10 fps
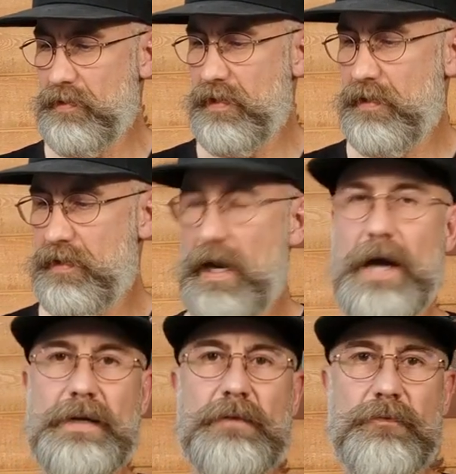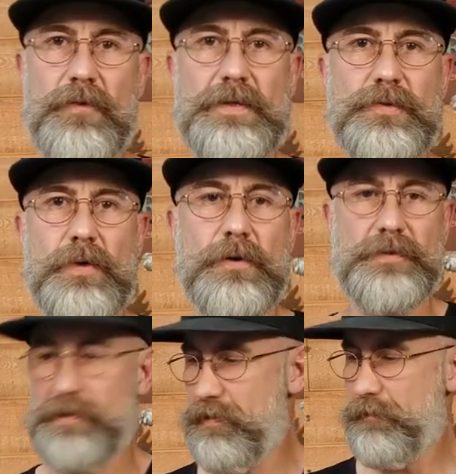in the Ghana French
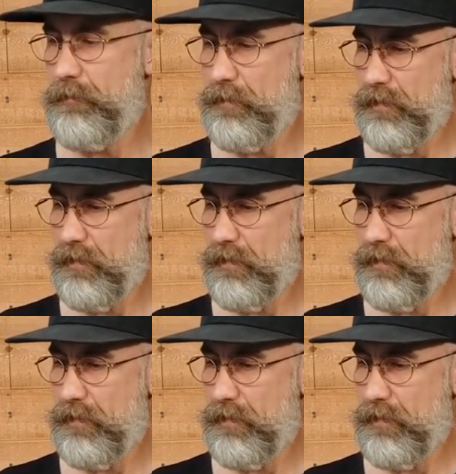roast.